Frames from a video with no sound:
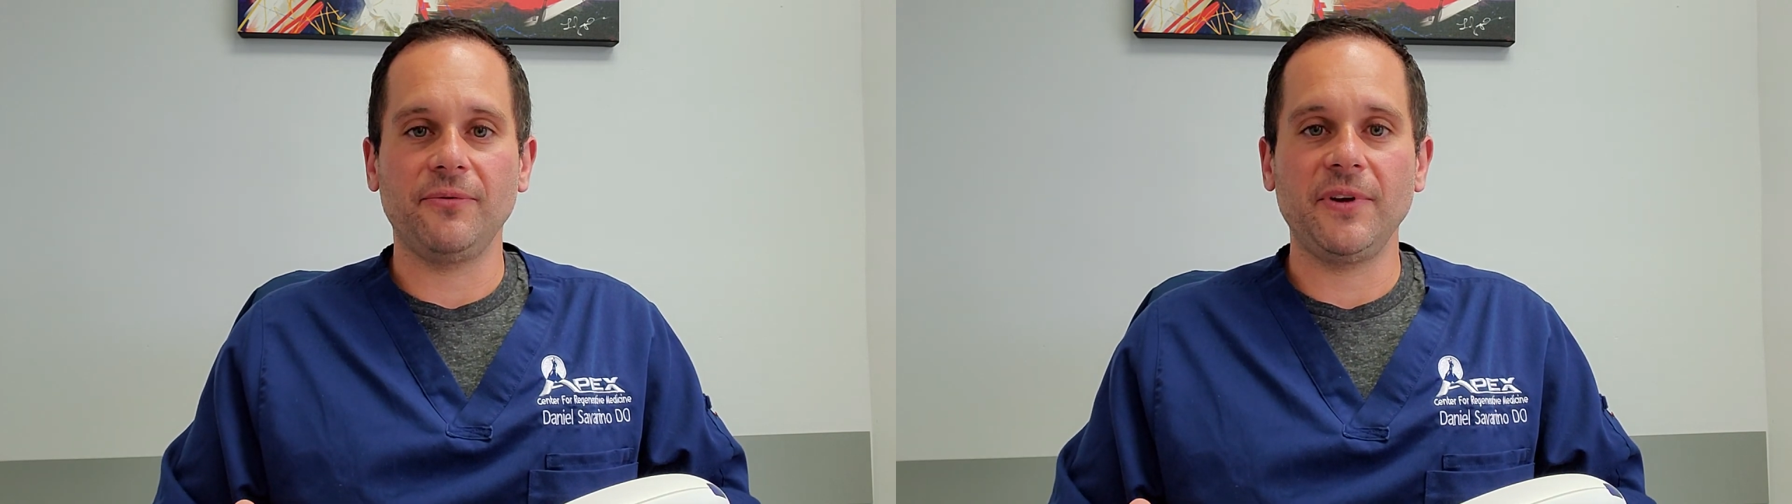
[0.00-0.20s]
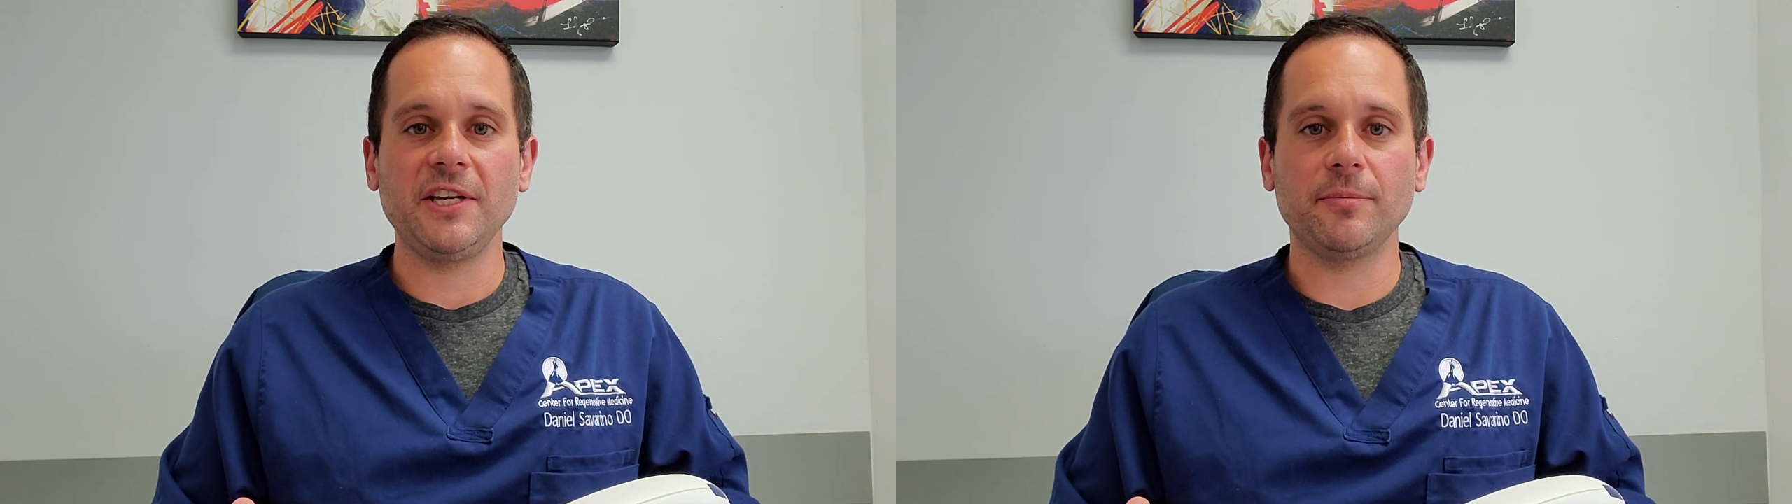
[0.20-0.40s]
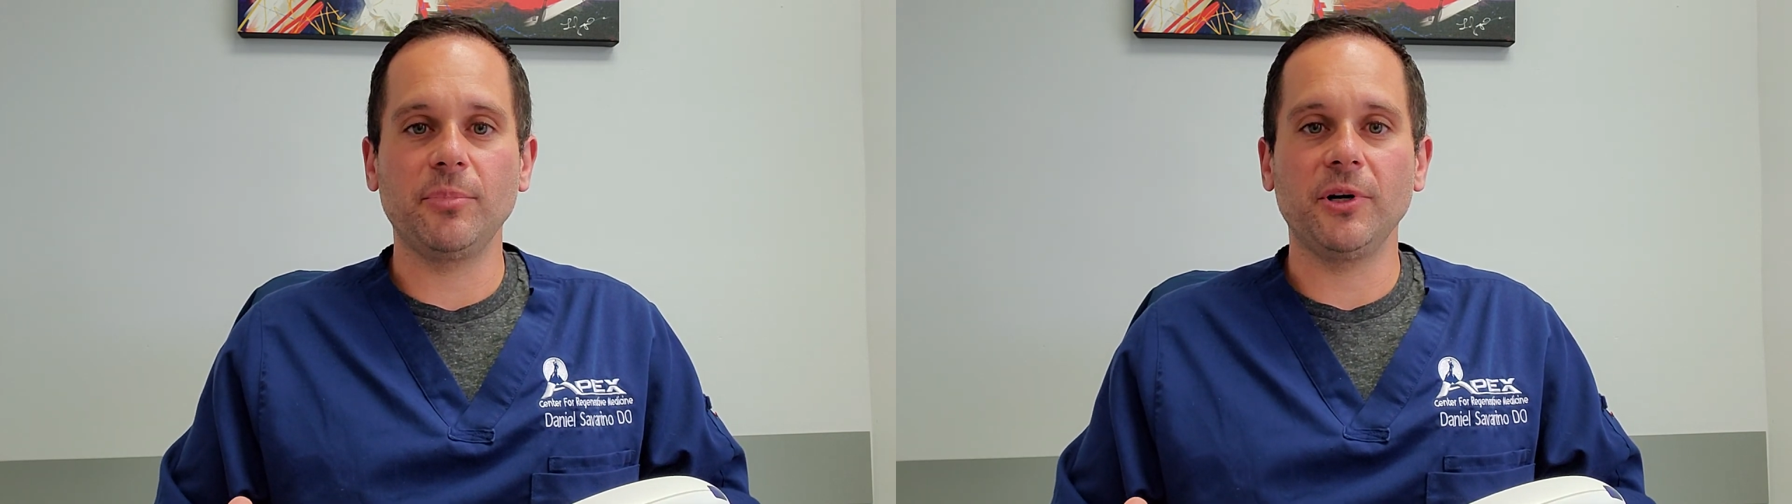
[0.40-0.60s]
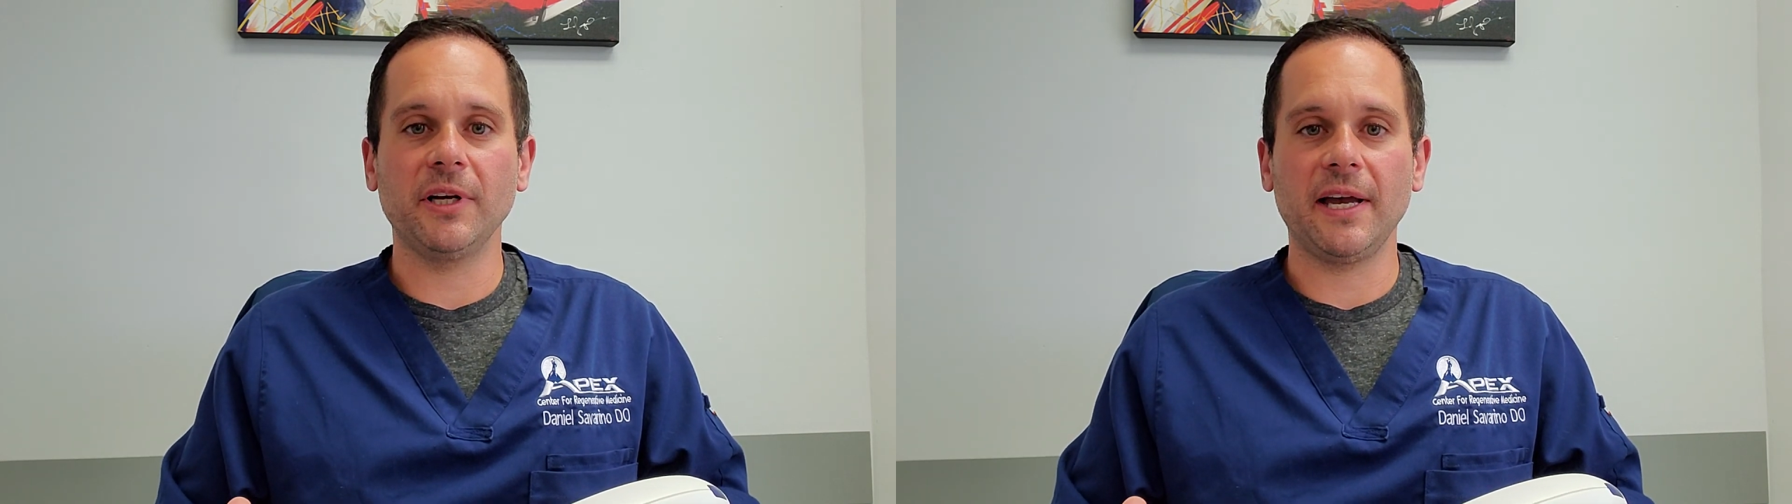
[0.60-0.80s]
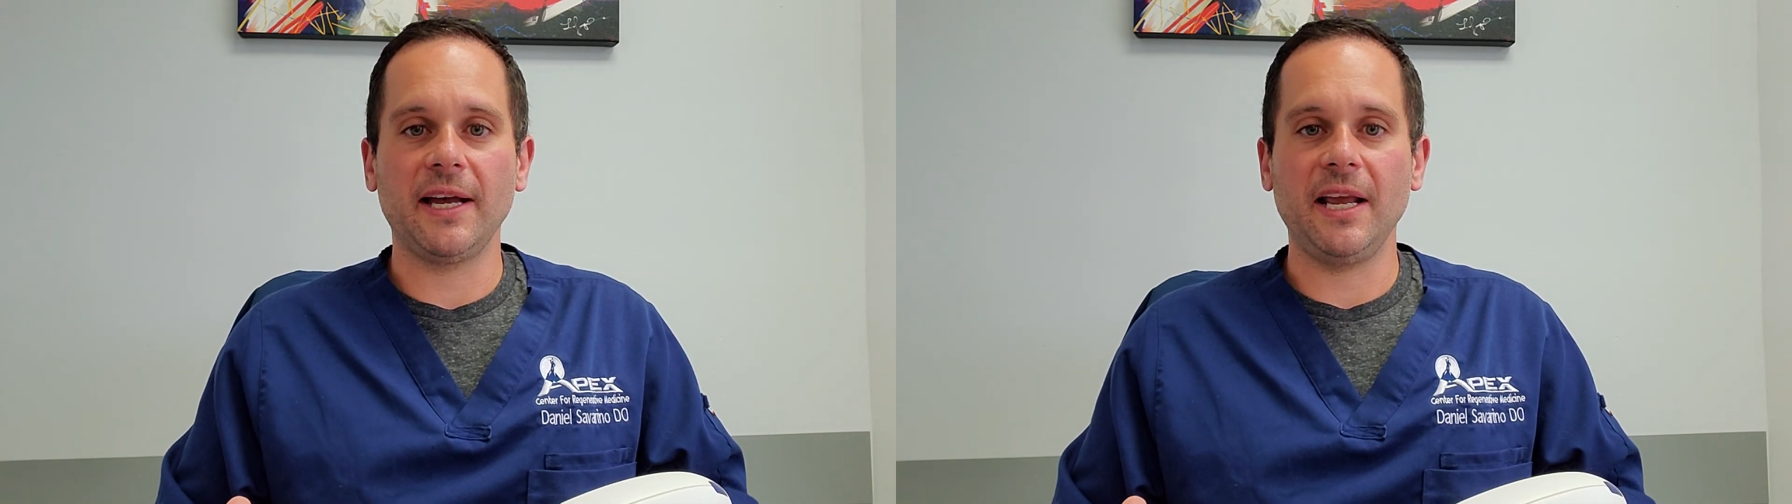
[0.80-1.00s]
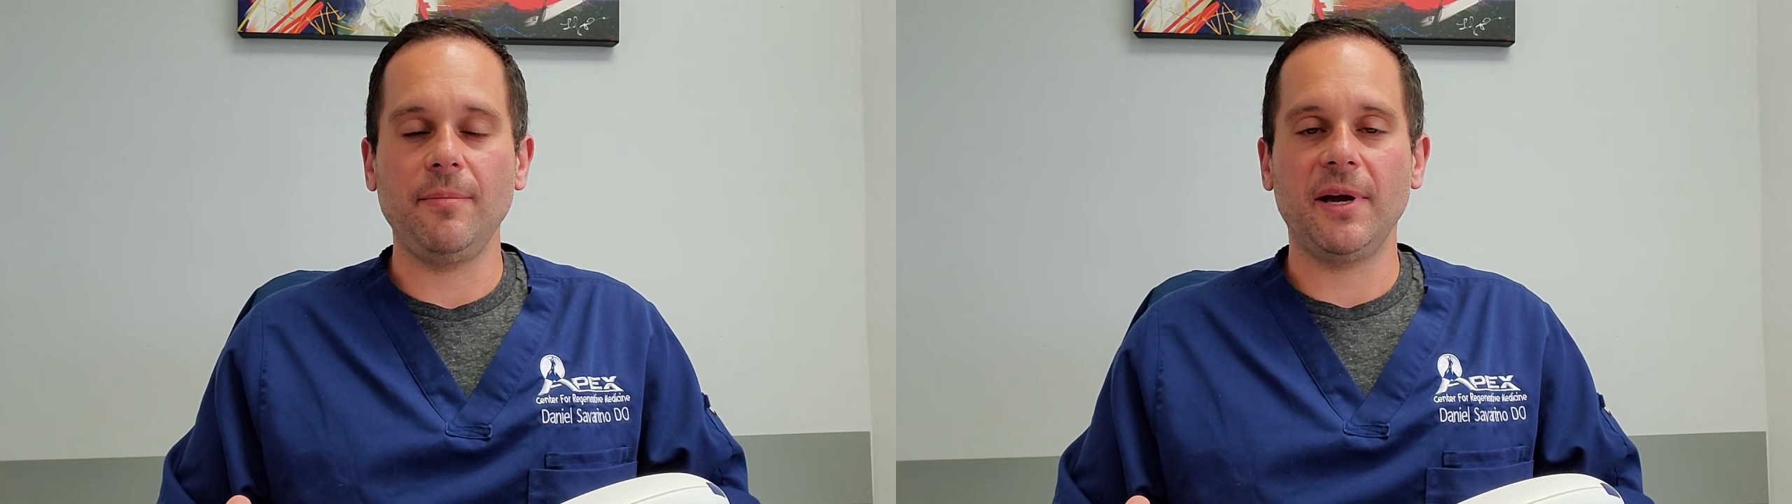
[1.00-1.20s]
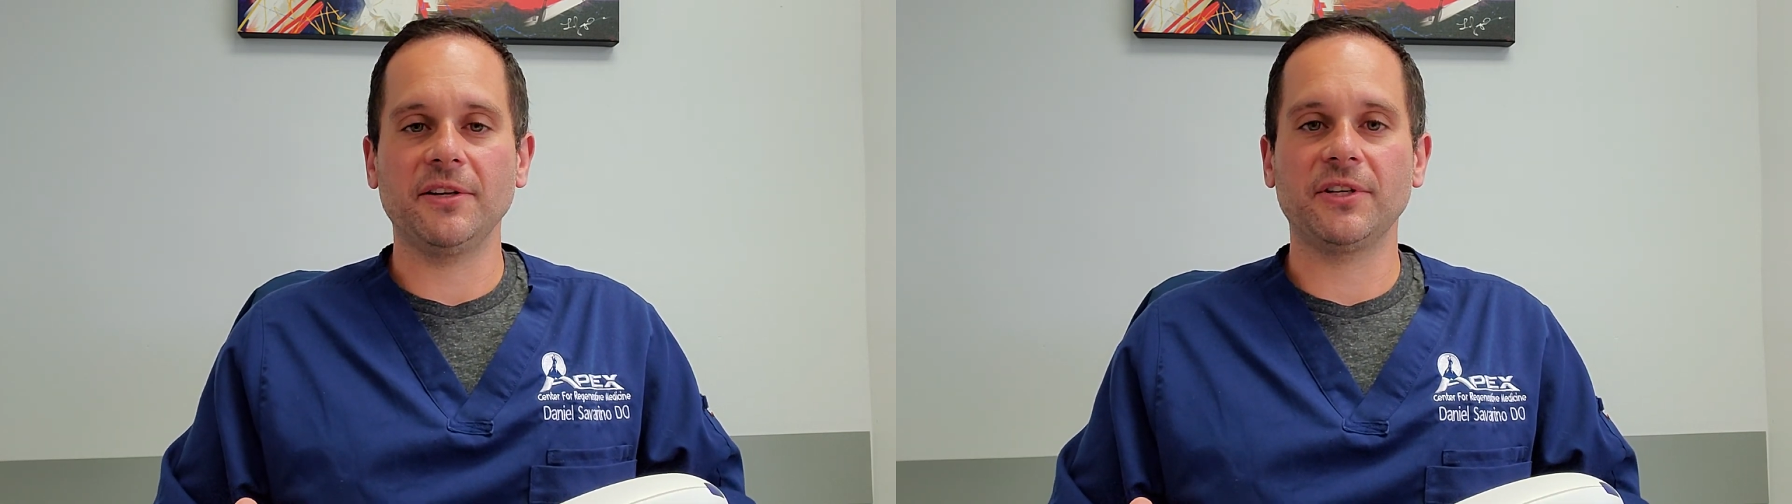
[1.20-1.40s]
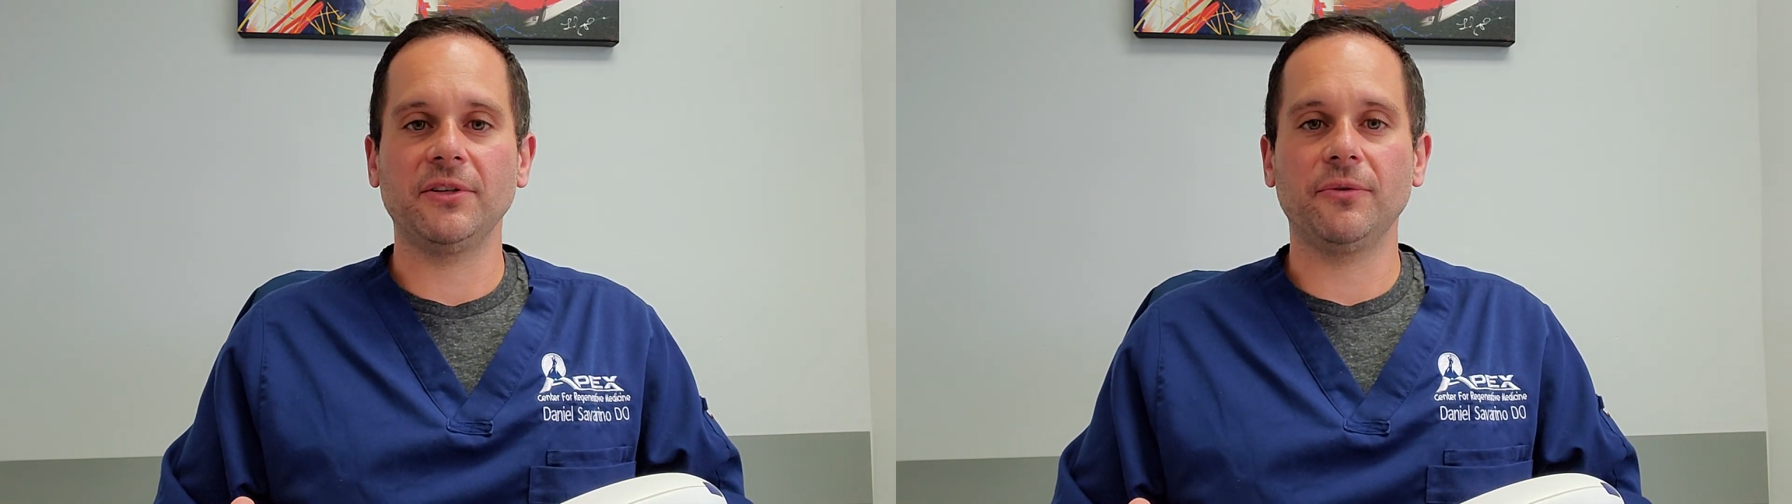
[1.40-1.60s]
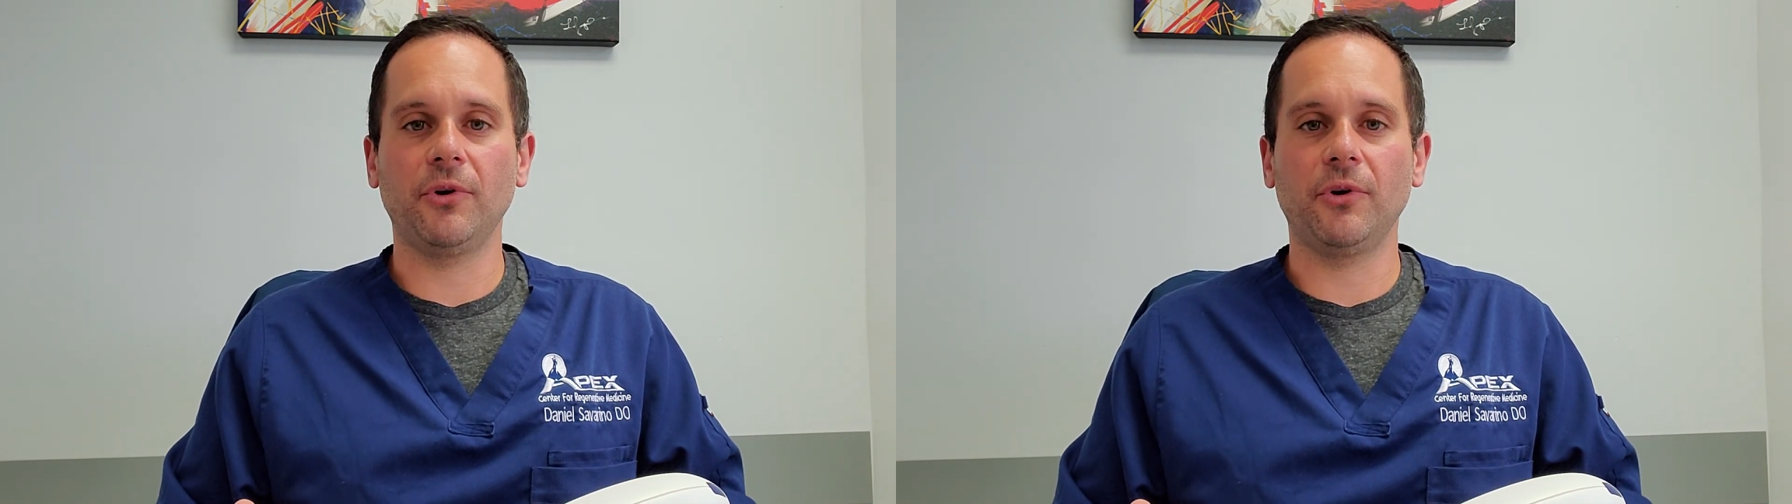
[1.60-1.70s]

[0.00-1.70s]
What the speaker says: Facebook at Apex Center